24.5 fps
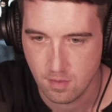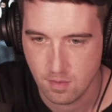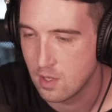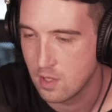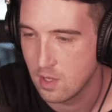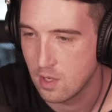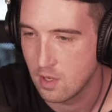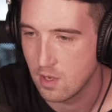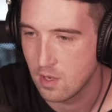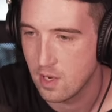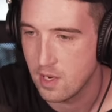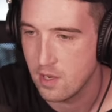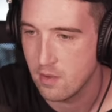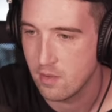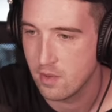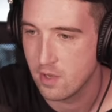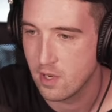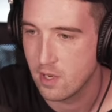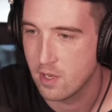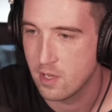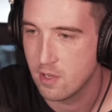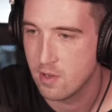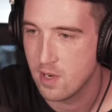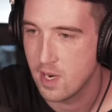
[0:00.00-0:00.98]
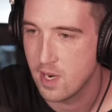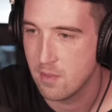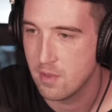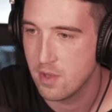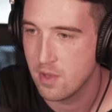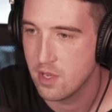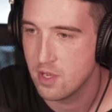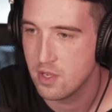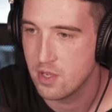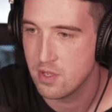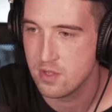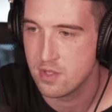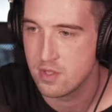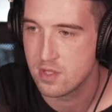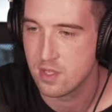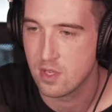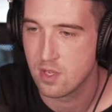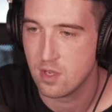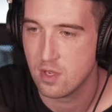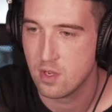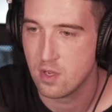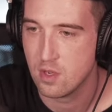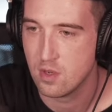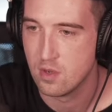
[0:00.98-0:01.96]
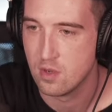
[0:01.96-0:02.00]
All right, we already grabbed those,
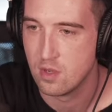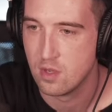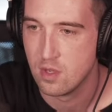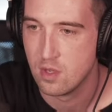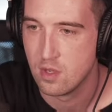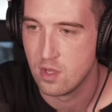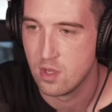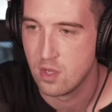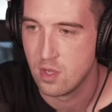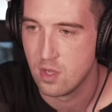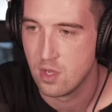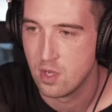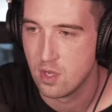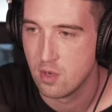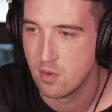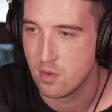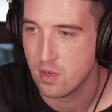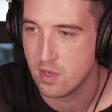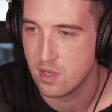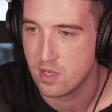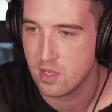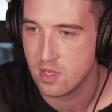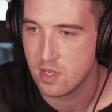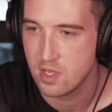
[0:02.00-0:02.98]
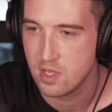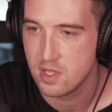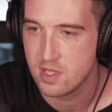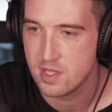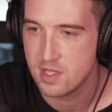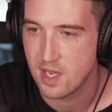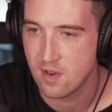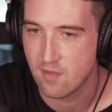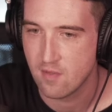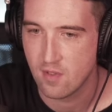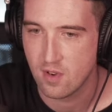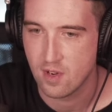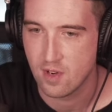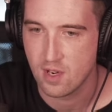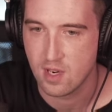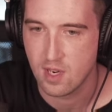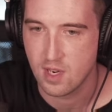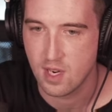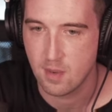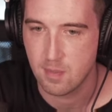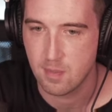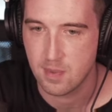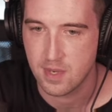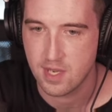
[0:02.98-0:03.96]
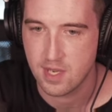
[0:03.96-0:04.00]
so we're good, except for
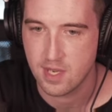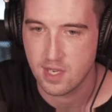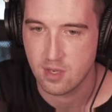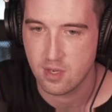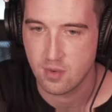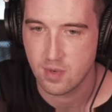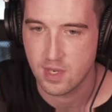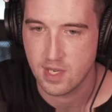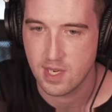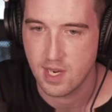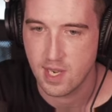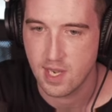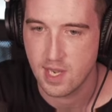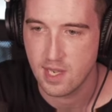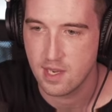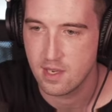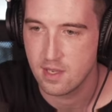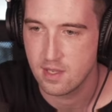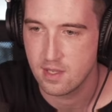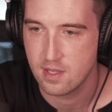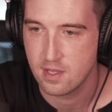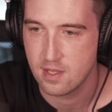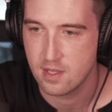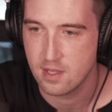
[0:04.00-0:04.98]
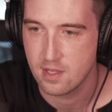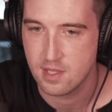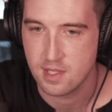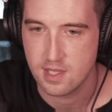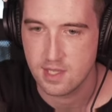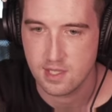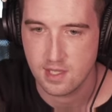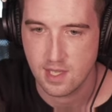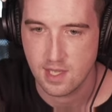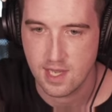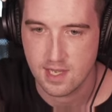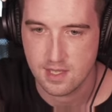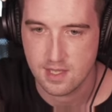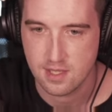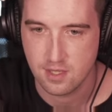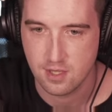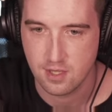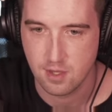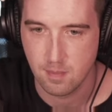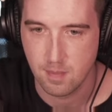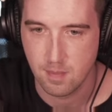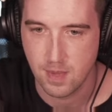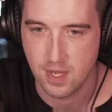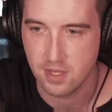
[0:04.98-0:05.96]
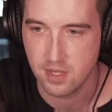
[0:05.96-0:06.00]
up here we got these last
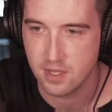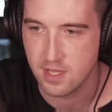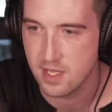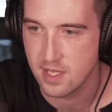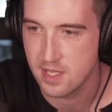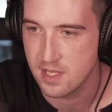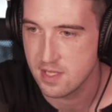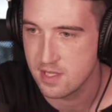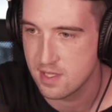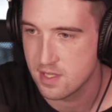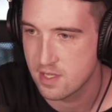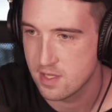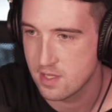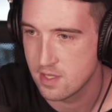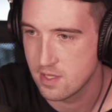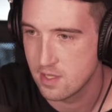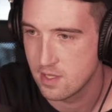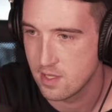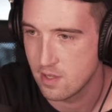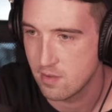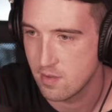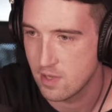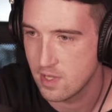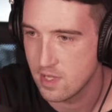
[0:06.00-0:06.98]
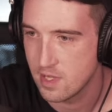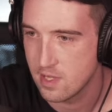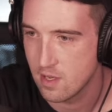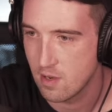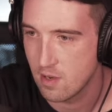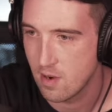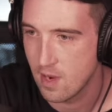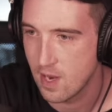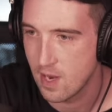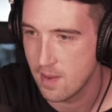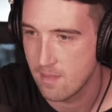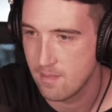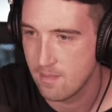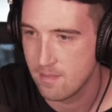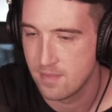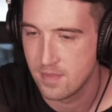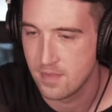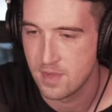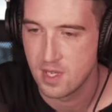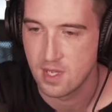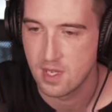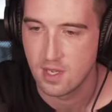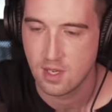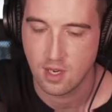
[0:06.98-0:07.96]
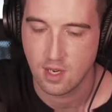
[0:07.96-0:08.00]
little bell hits that we need to grab.
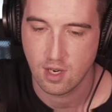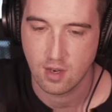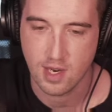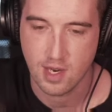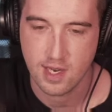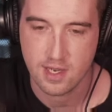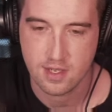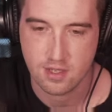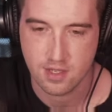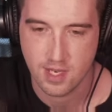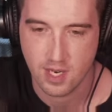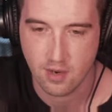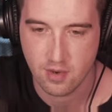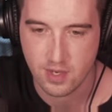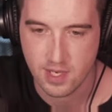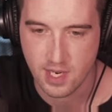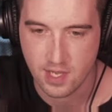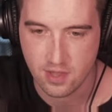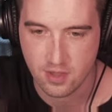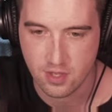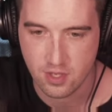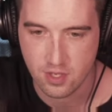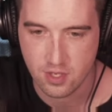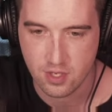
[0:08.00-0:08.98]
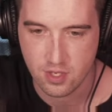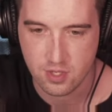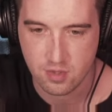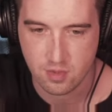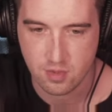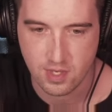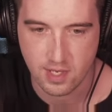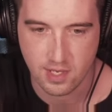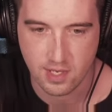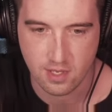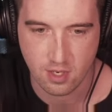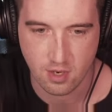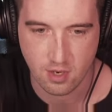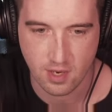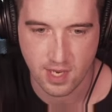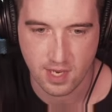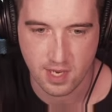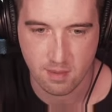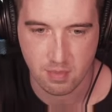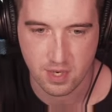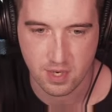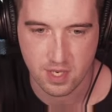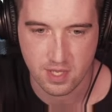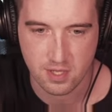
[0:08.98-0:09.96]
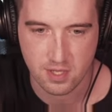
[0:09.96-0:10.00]
All right, so now we got those. We're gonna go ahead
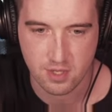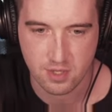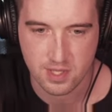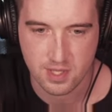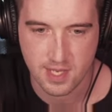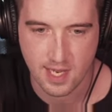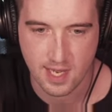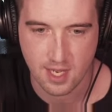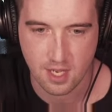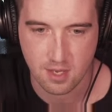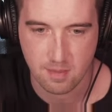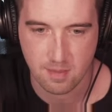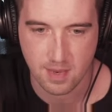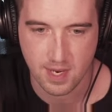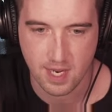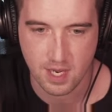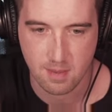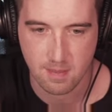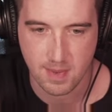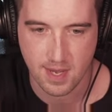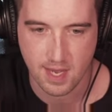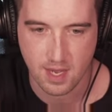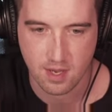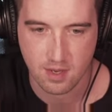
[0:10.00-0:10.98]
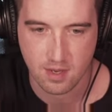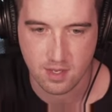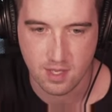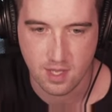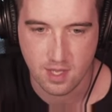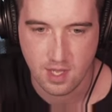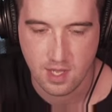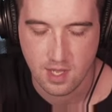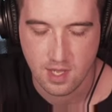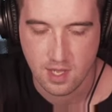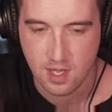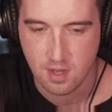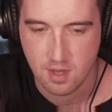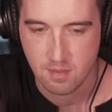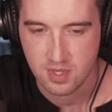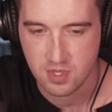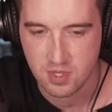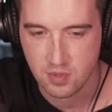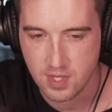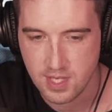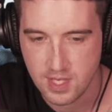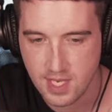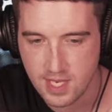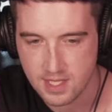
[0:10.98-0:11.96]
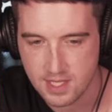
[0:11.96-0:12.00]
and bring those down by about
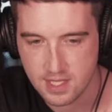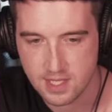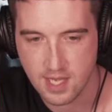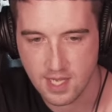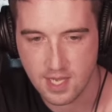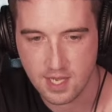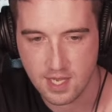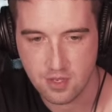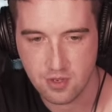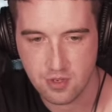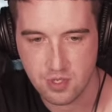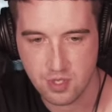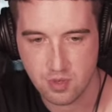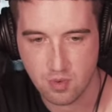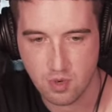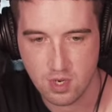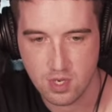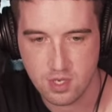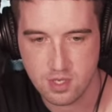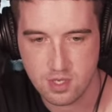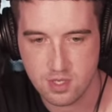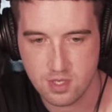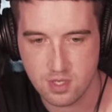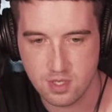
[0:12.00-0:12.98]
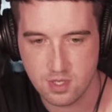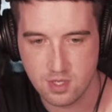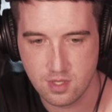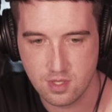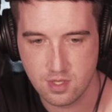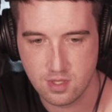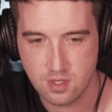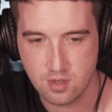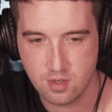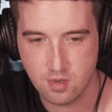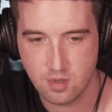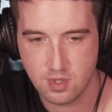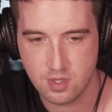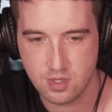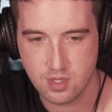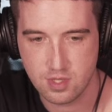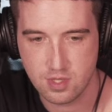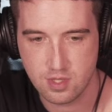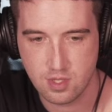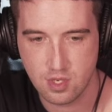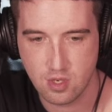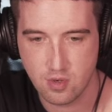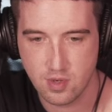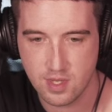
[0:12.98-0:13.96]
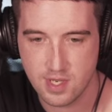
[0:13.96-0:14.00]
between 8 to 10 usually works. So we'll just
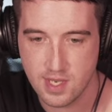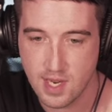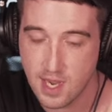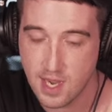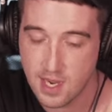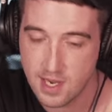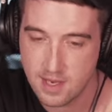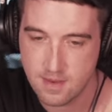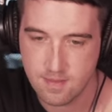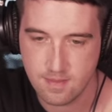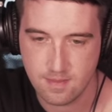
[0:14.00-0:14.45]
go with 9.